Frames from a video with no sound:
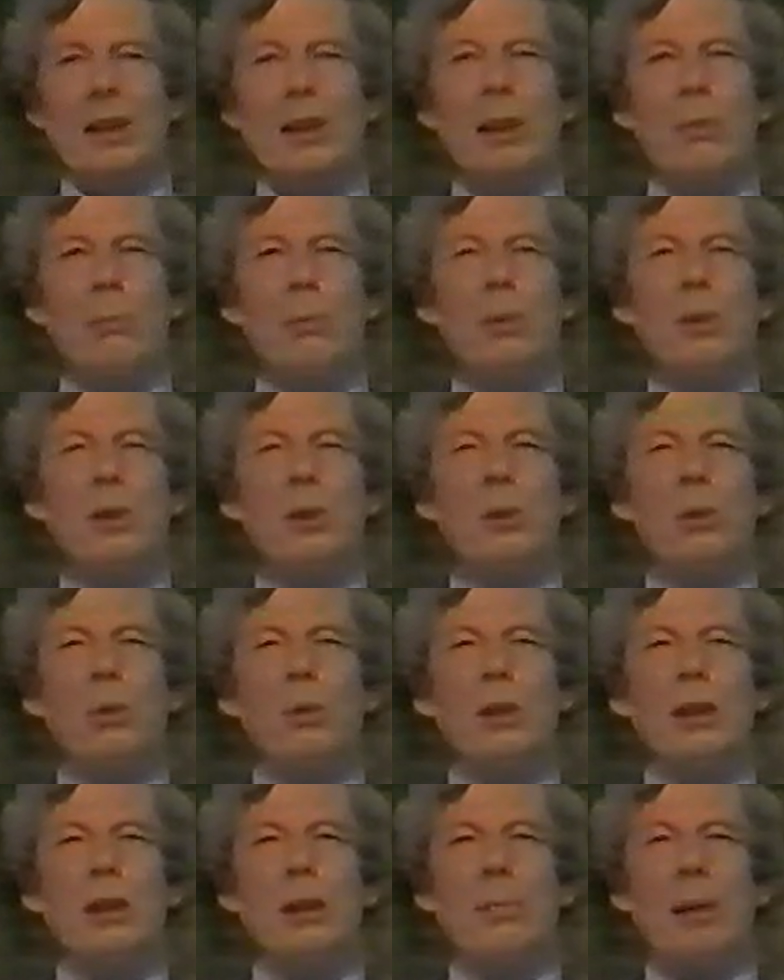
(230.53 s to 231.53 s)
So what's all
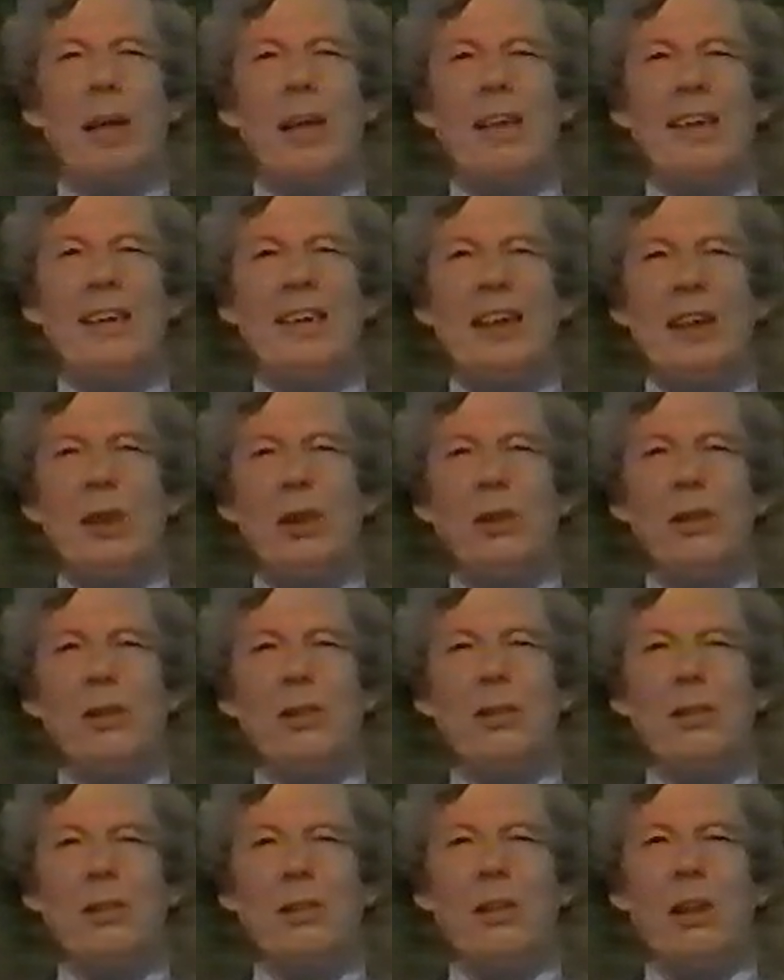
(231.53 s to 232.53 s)
this about
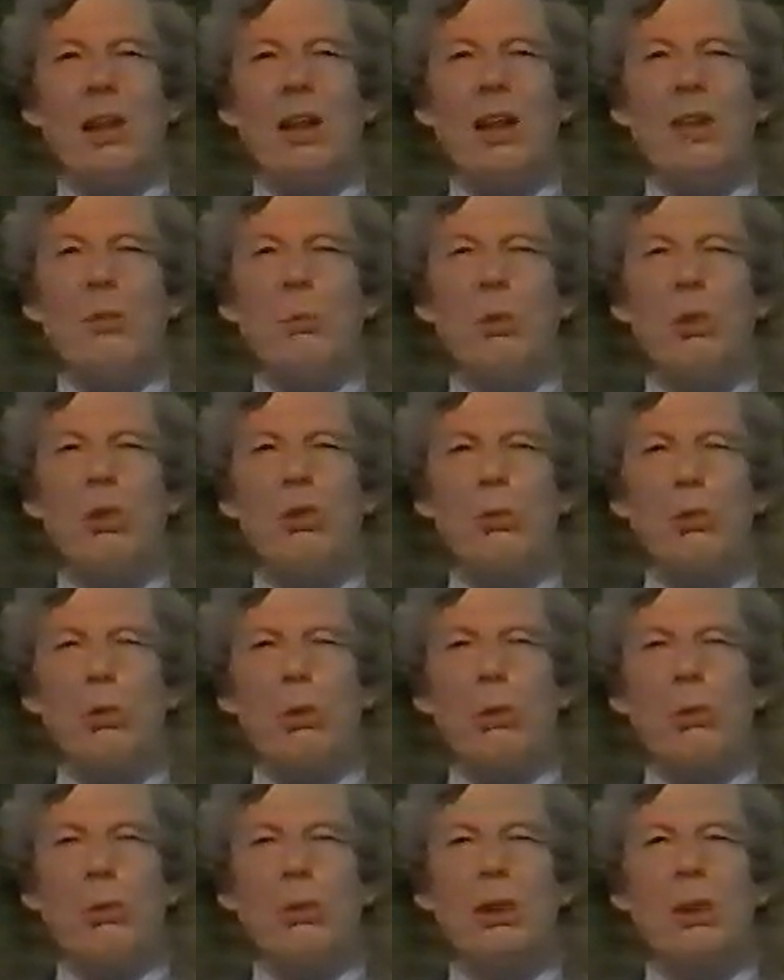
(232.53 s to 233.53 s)
addiction and
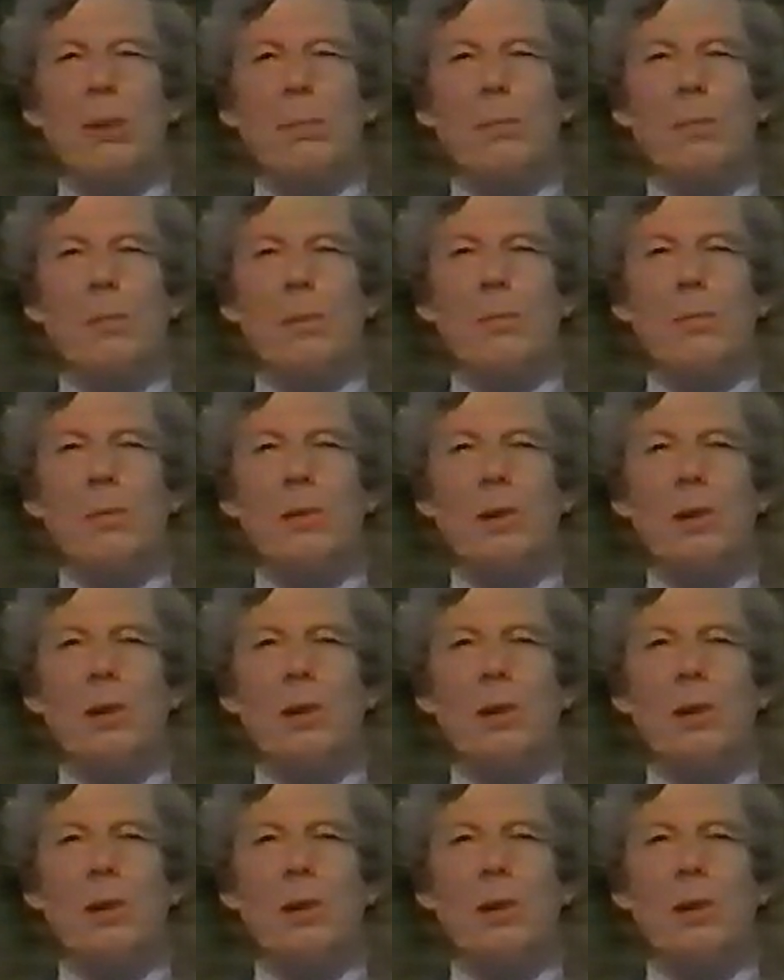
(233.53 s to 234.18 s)
withdrawal symptoms?